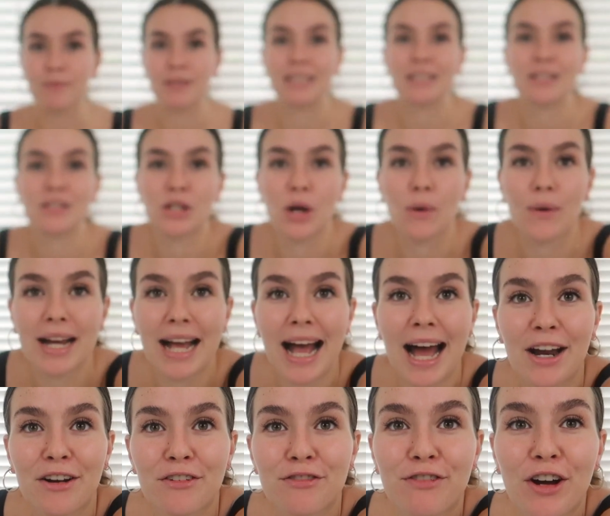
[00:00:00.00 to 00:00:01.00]
It is going
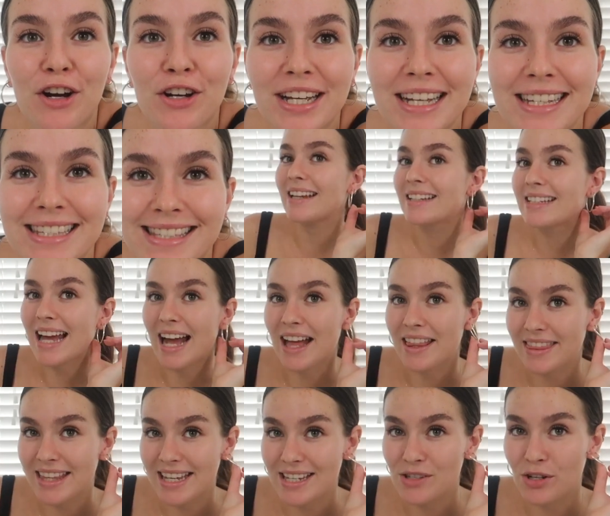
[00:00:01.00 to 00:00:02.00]
out of focus.
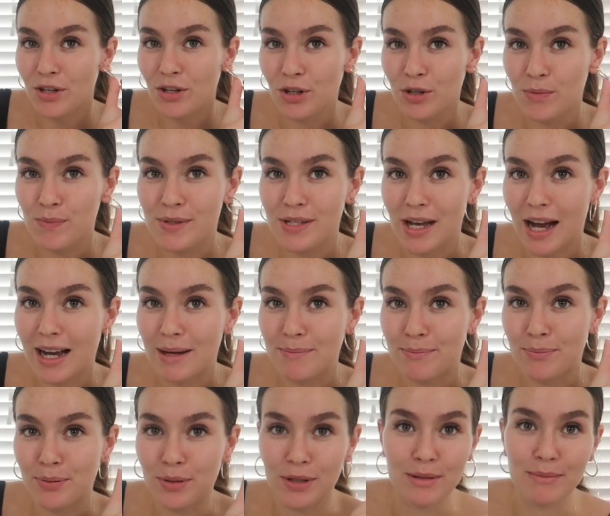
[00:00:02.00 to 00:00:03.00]
Yeah, these hoops I
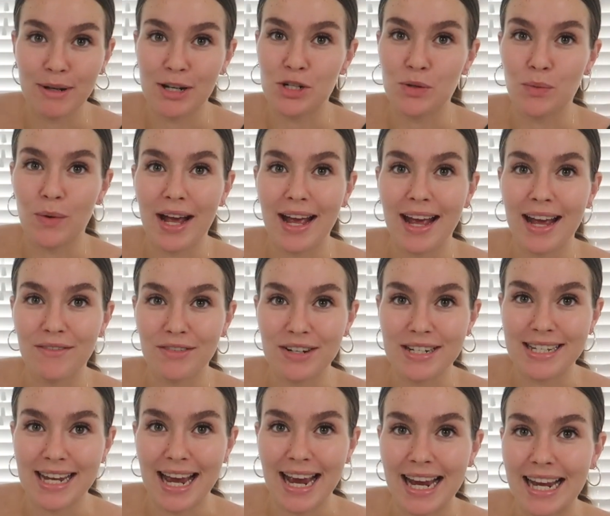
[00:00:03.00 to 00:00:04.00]
pretty much wear
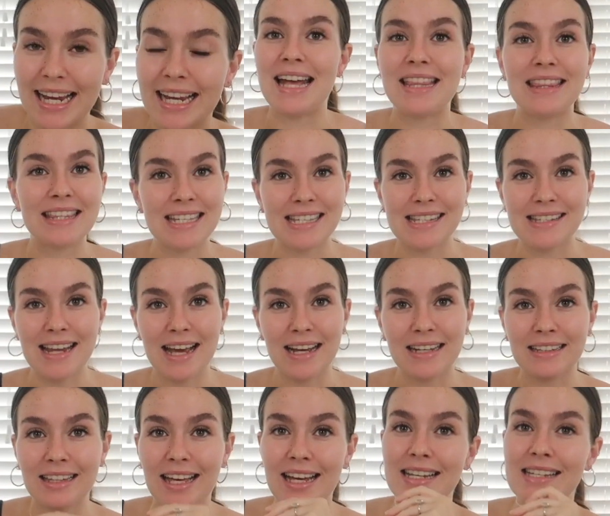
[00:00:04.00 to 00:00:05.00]
every day, and this
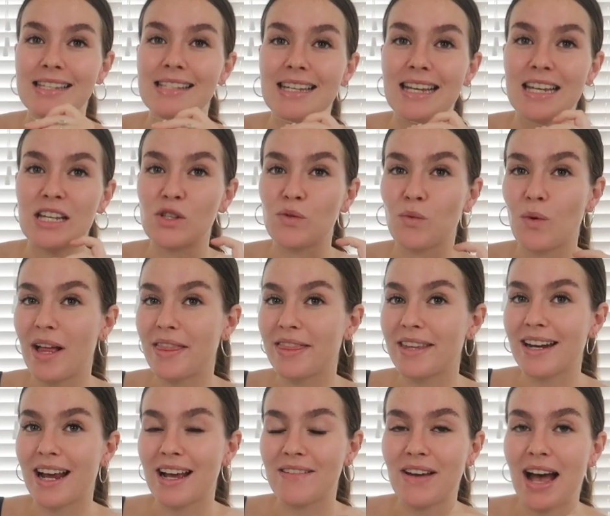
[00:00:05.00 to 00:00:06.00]
necklace is one
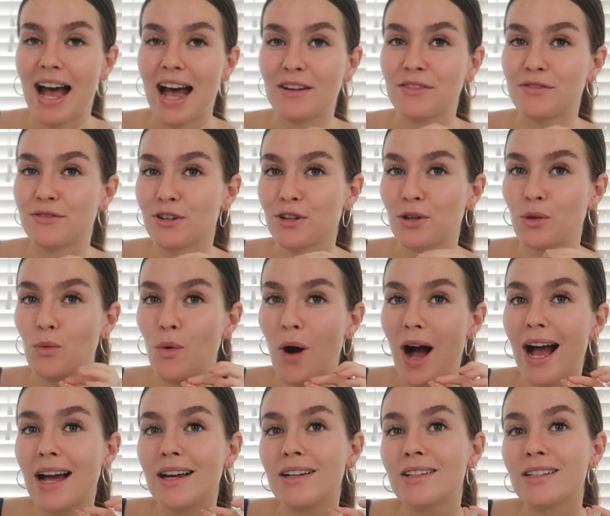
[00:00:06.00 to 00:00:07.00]
that I've had for a
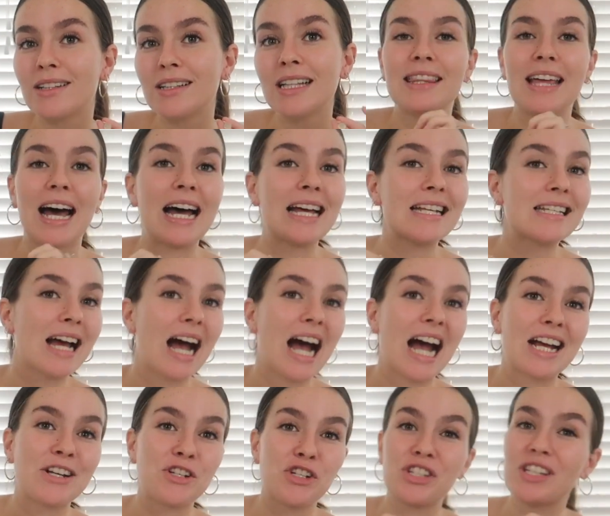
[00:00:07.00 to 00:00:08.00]
while that
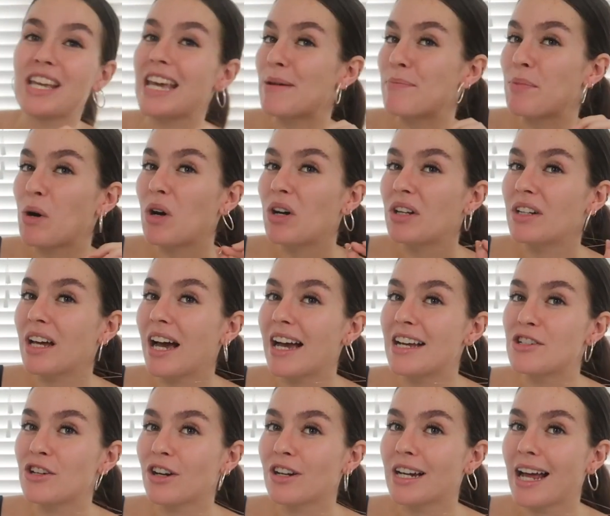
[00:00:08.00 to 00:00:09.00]
I just keep on.
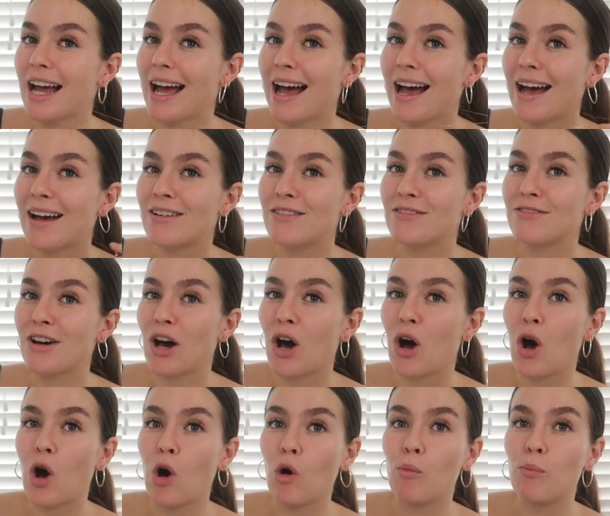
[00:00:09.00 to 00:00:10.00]
I don't have a
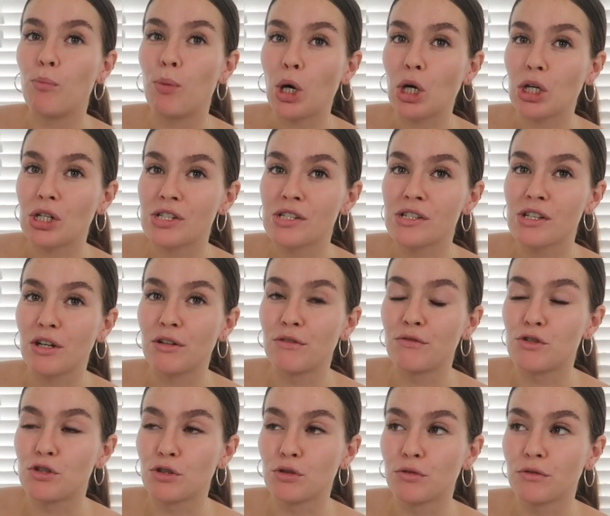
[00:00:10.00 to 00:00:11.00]
whole box
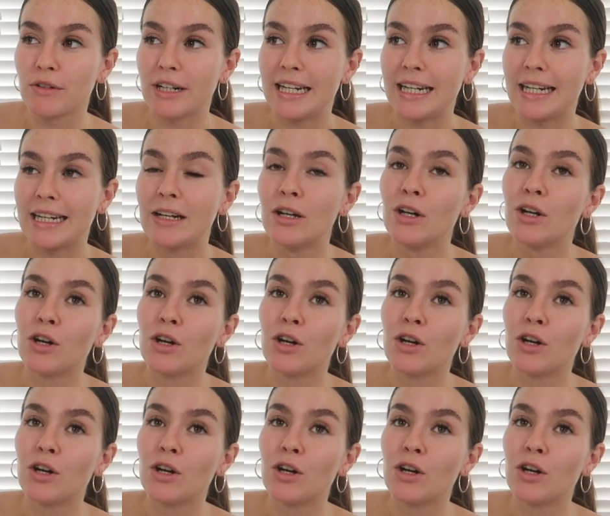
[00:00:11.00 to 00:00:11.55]
of jewelry,